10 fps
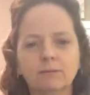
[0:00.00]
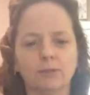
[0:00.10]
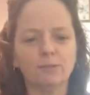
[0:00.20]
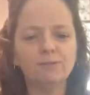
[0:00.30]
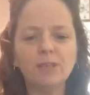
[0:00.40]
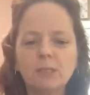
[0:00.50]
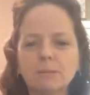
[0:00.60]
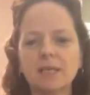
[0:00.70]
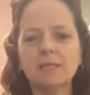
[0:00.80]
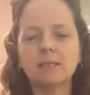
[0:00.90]

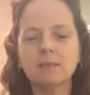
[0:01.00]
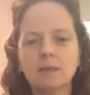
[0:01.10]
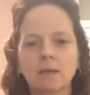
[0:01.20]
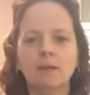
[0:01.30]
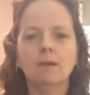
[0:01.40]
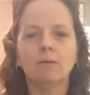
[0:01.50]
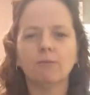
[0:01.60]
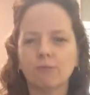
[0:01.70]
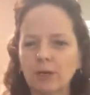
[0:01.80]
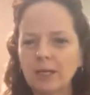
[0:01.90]
fulfillment,
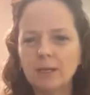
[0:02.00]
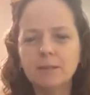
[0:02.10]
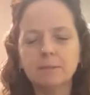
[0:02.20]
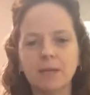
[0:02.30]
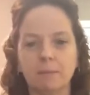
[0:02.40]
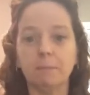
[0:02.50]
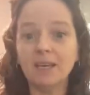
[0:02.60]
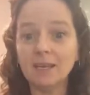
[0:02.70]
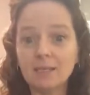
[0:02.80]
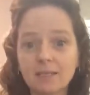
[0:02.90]
freedom, and
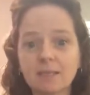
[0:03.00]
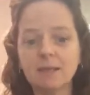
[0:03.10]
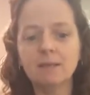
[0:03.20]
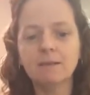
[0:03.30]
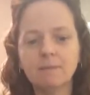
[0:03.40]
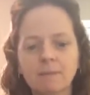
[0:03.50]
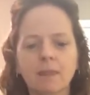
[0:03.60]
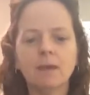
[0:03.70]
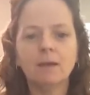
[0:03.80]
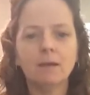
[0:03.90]
peace,
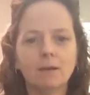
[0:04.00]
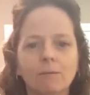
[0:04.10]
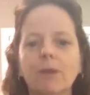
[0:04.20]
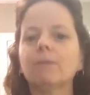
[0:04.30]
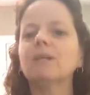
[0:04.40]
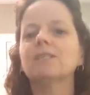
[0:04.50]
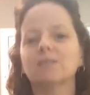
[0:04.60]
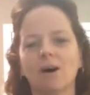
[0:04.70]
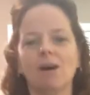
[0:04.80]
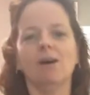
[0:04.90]
we
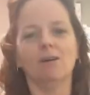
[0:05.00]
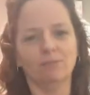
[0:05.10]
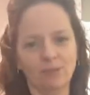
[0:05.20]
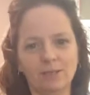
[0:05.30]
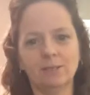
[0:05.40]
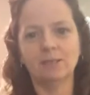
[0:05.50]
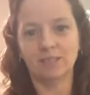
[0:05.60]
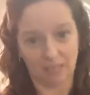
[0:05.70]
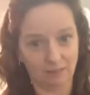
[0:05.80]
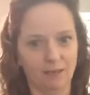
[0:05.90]
resolve
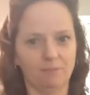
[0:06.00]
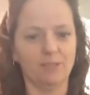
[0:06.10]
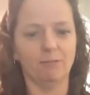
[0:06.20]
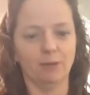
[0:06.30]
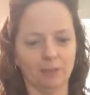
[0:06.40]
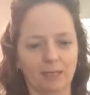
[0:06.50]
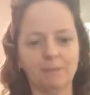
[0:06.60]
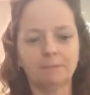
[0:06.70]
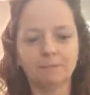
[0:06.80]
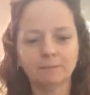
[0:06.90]
to live differently.
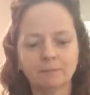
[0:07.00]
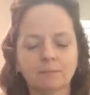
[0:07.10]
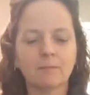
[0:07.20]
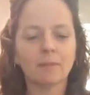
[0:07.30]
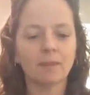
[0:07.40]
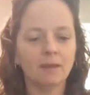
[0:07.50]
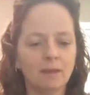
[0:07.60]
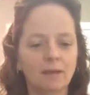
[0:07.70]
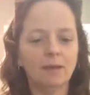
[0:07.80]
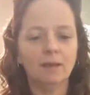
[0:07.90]

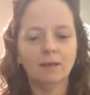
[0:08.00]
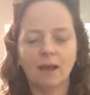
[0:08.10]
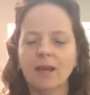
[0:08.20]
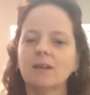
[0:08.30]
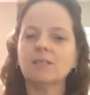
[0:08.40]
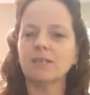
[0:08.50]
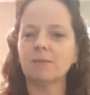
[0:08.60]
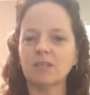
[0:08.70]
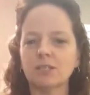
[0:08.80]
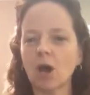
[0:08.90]
Now here are some
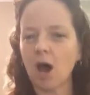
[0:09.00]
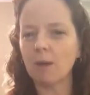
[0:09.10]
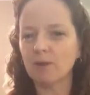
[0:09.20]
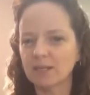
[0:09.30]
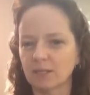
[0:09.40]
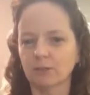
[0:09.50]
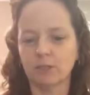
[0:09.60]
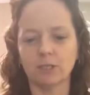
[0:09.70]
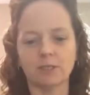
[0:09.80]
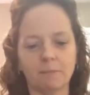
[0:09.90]
of the top
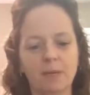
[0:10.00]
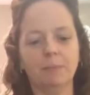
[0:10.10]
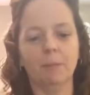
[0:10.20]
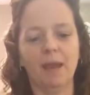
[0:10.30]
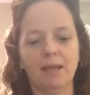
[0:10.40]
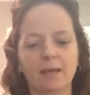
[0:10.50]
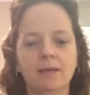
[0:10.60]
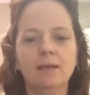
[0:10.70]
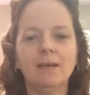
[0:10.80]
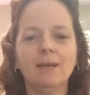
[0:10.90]
resolutions that people make.
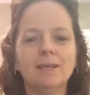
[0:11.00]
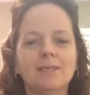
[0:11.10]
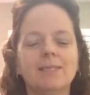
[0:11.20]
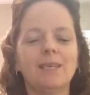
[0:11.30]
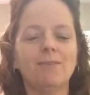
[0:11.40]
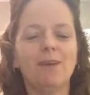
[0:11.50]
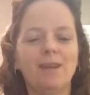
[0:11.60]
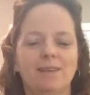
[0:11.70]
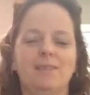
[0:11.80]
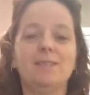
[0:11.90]
See if
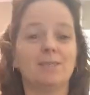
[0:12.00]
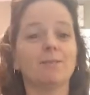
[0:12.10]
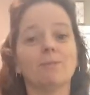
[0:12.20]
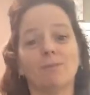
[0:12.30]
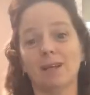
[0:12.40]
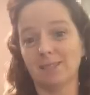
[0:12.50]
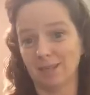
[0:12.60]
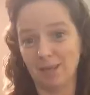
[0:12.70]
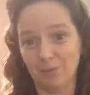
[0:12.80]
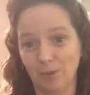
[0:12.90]
any of these
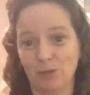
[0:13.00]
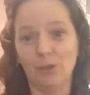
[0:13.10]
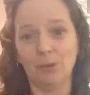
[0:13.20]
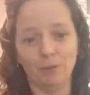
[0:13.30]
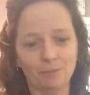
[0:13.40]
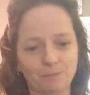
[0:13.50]
resonate with you.